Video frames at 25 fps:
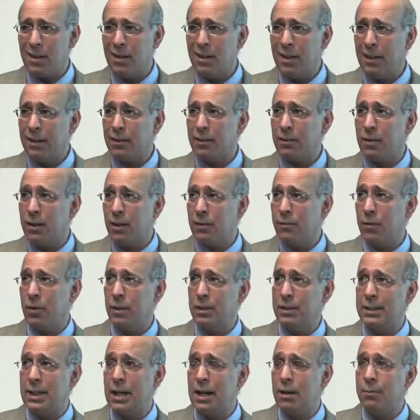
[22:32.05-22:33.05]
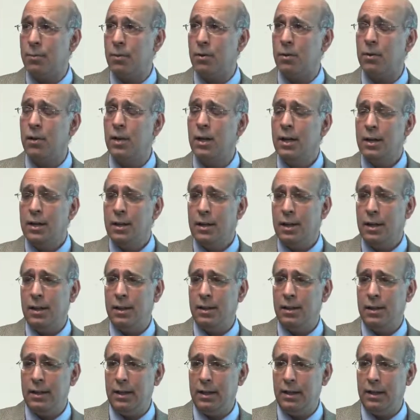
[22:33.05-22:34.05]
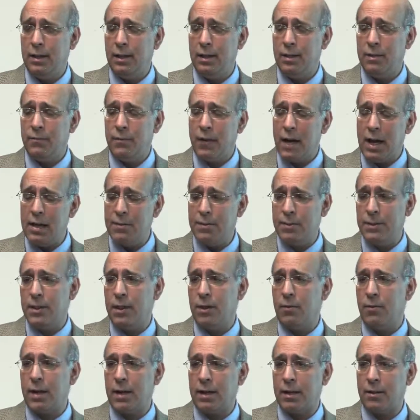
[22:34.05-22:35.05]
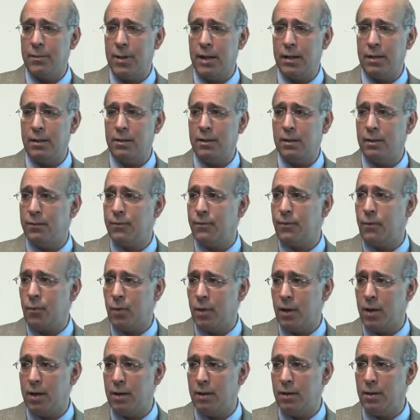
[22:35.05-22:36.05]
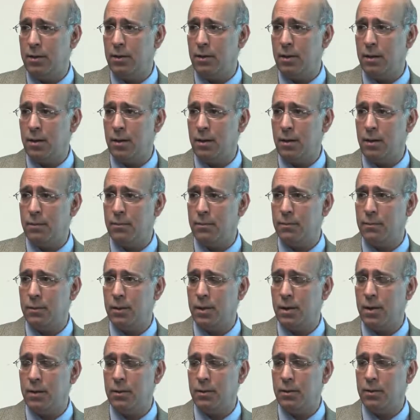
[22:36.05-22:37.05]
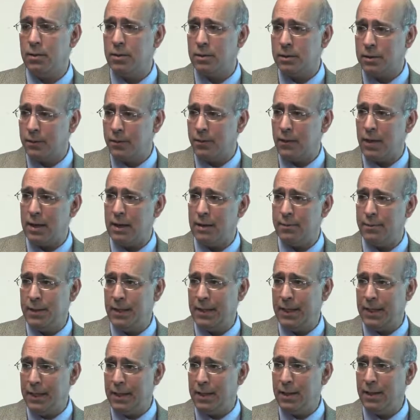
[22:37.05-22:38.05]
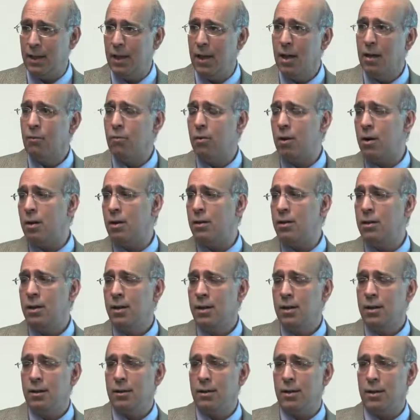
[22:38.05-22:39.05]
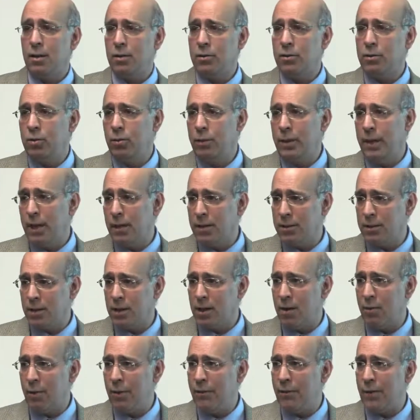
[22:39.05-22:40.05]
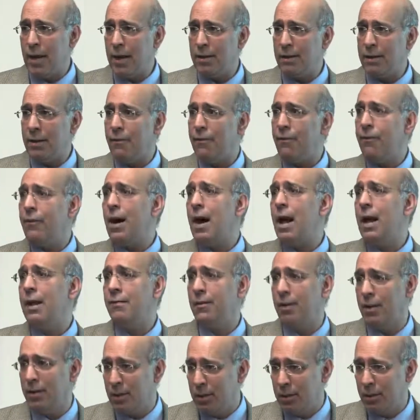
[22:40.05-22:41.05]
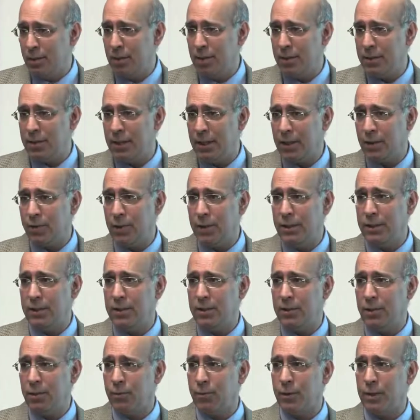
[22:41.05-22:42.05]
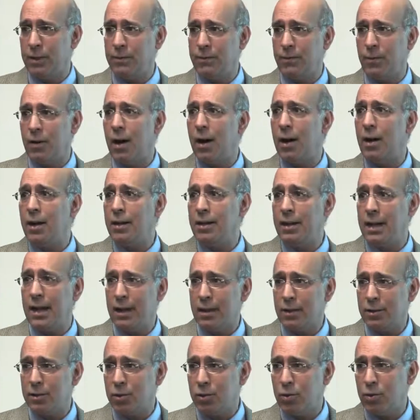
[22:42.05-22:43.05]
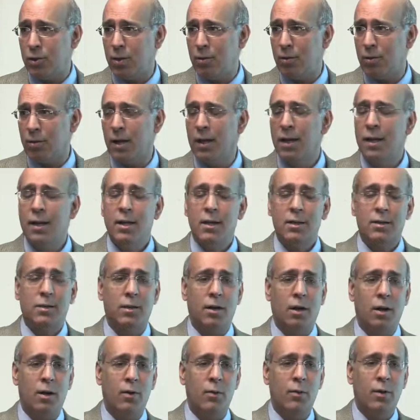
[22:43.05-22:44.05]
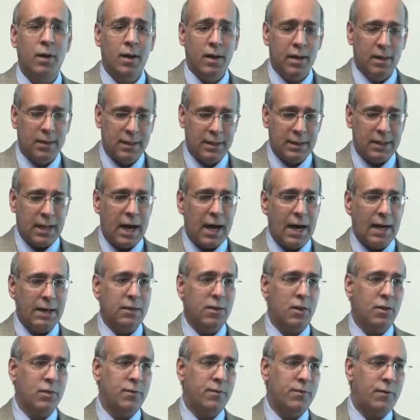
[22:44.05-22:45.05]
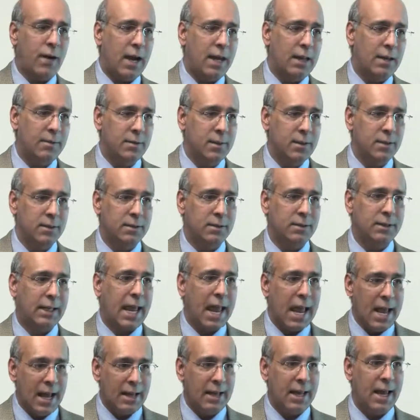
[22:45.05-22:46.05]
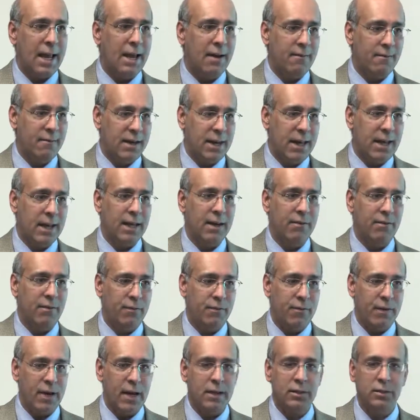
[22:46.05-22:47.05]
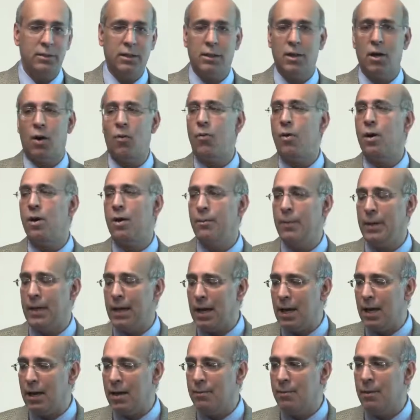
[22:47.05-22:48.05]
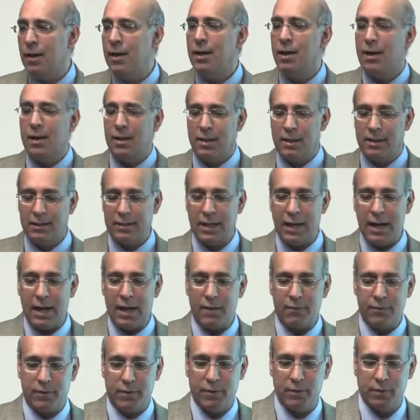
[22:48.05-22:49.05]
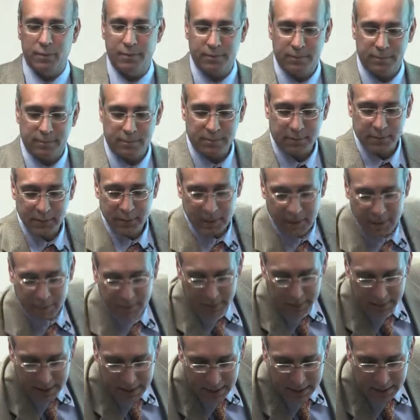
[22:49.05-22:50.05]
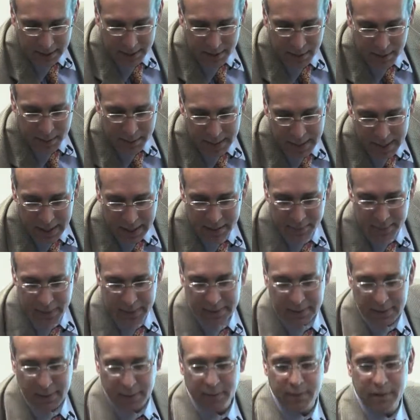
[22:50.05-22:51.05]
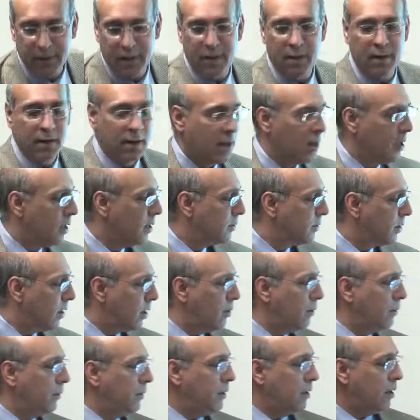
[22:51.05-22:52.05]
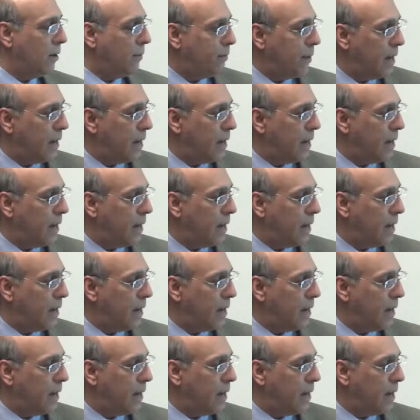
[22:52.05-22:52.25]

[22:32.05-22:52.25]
like like for example, in the uh, vitamins that are recommended, there's 400 um, uh, units of vitamin E. Well, you know, two years ago, we found out 500 units increases your risk for heart attack and stroke. So these high dose vitamins can have negative effects. You don't want to be on them unless you have to. I'm getting a little bit ahead of myself there. So, you know,